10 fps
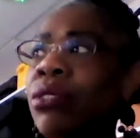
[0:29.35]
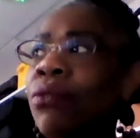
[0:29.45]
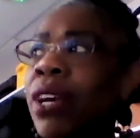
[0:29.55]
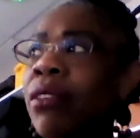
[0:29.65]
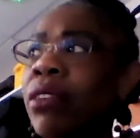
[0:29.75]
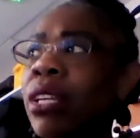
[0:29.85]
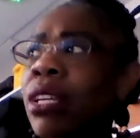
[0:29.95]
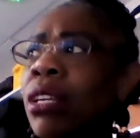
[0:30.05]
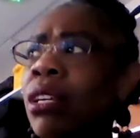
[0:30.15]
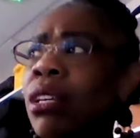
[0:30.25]

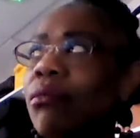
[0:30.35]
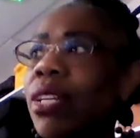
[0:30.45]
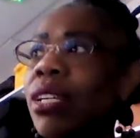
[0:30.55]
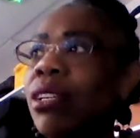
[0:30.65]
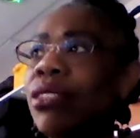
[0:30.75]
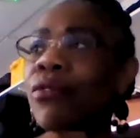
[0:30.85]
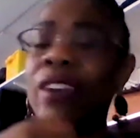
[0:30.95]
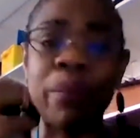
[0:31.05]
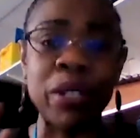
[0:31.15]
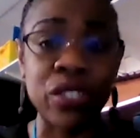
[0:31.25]
very
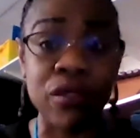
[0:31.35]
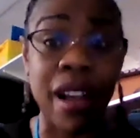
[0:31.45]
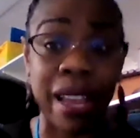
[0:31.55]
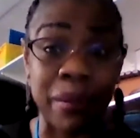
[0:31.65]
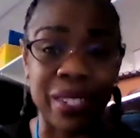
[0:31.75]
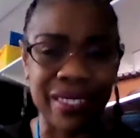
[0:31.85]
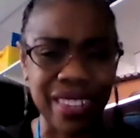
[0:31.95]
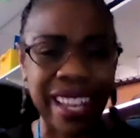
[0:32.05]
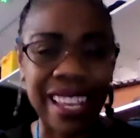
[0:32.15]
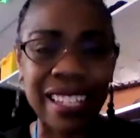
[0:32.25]
prescribed, right?